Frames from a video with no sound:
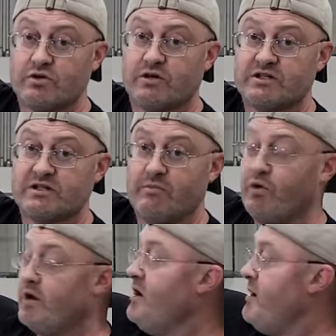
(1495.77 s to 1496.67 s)
driven by
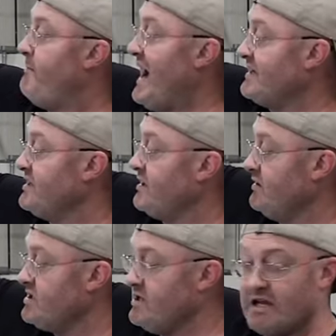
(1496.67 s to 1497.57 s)
the energy business,
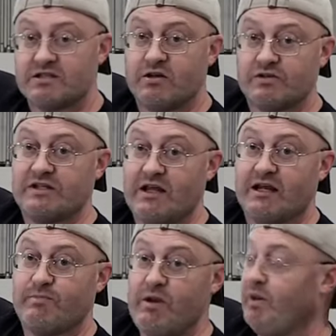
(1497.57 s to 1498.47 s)
and that money will be
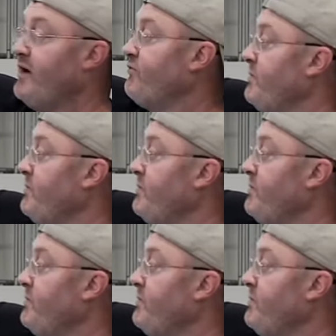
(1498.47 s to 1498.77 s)
funneled into